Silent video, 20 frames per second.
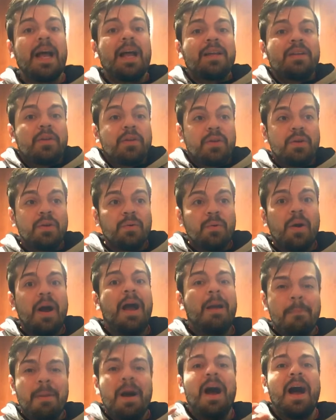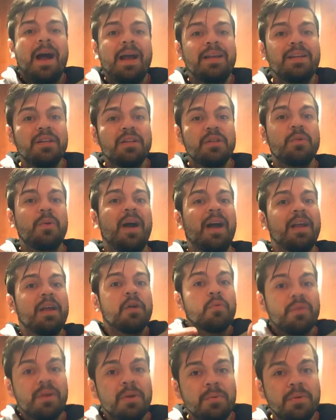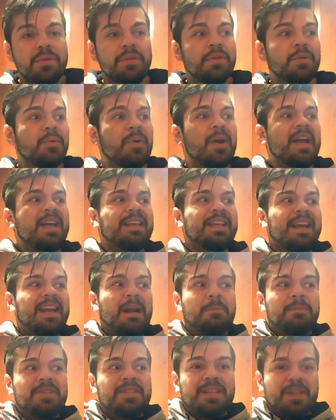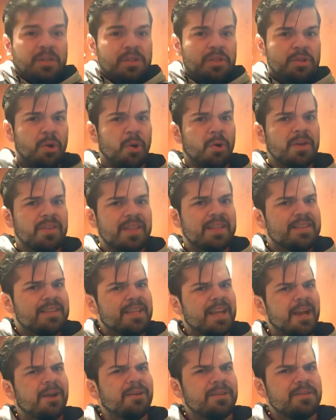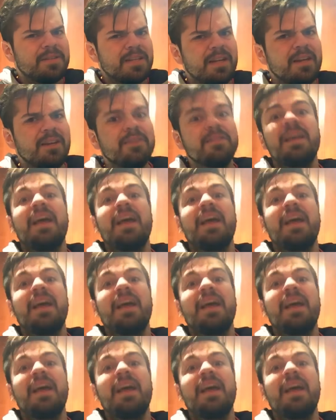I do. I'm behind you. I agree with you, yet I'm still annoyed that this character's here.